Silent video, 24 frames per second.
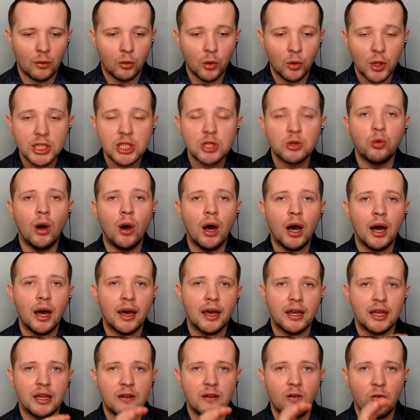that's
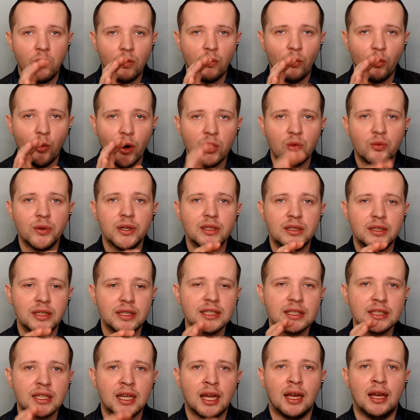why if when we
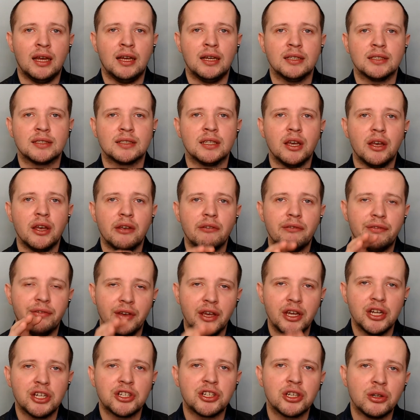discuss
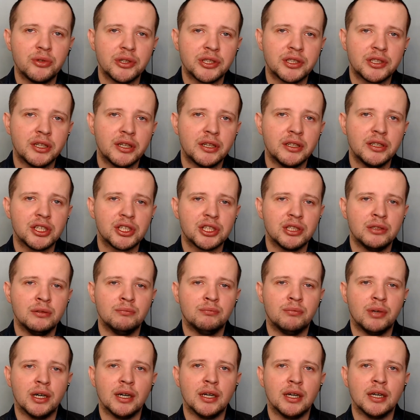facial
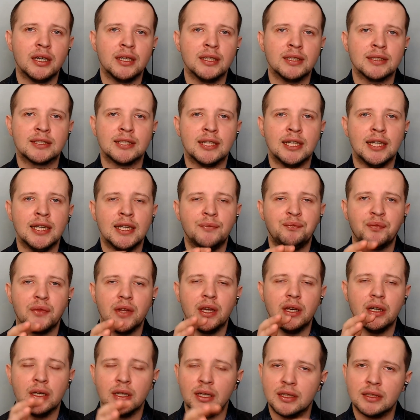recognition bias
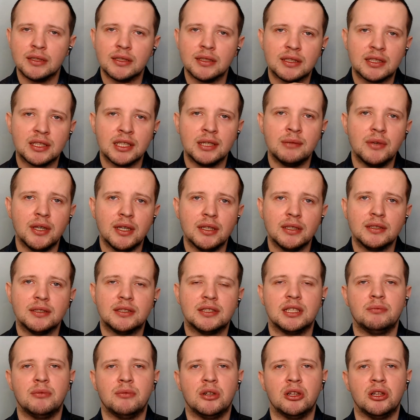in
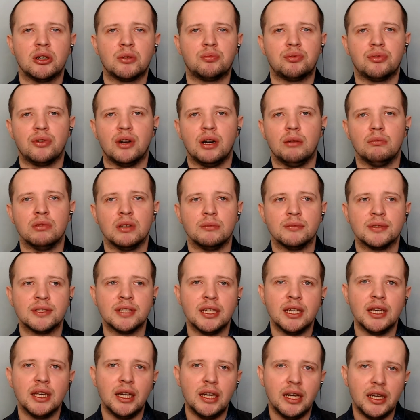similar problems,
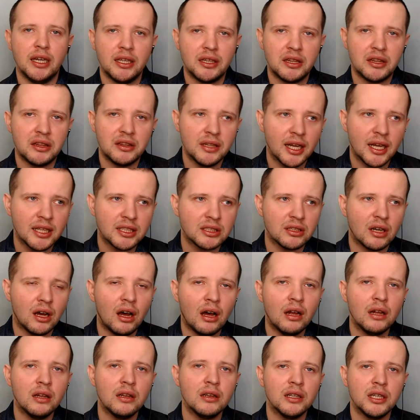it's not
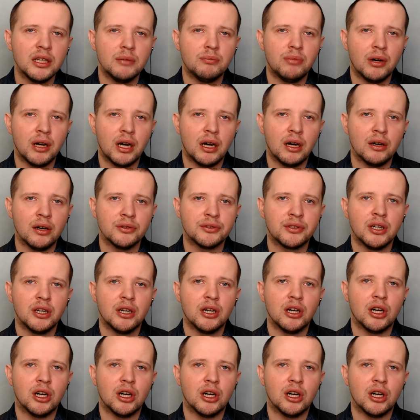only about